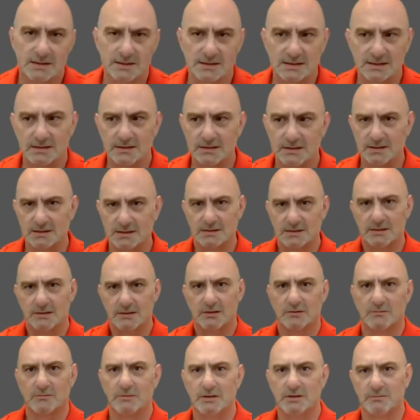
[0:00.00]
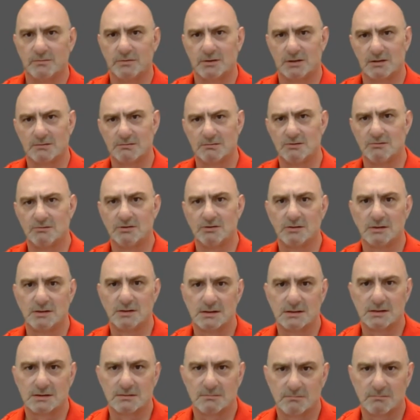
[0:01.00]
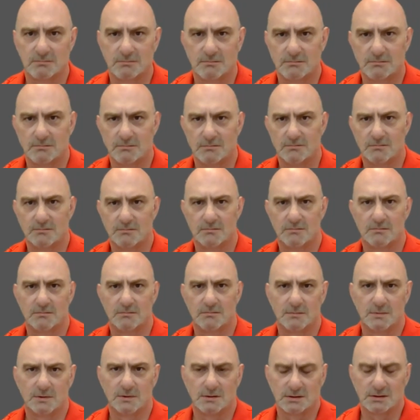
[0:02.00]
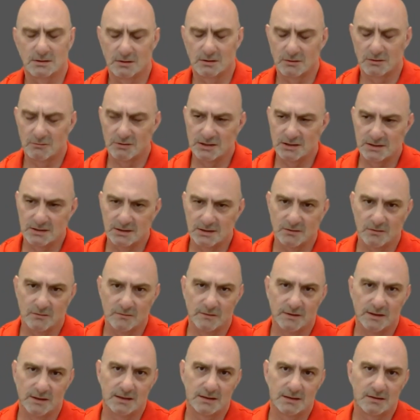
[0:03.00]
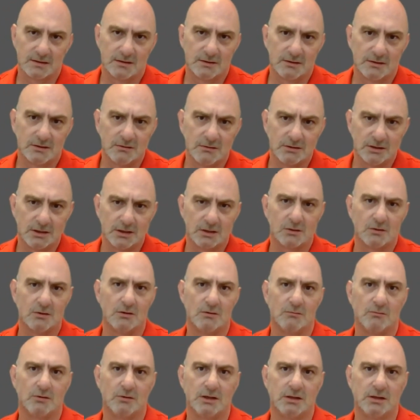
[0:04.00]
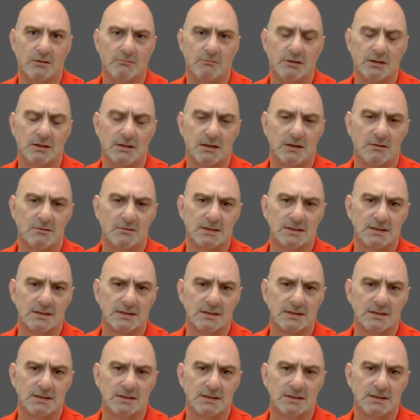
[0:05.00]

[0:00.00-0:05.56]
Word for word: this is interesting to me. Perhaps we should just ask a question on that. I do recall when you and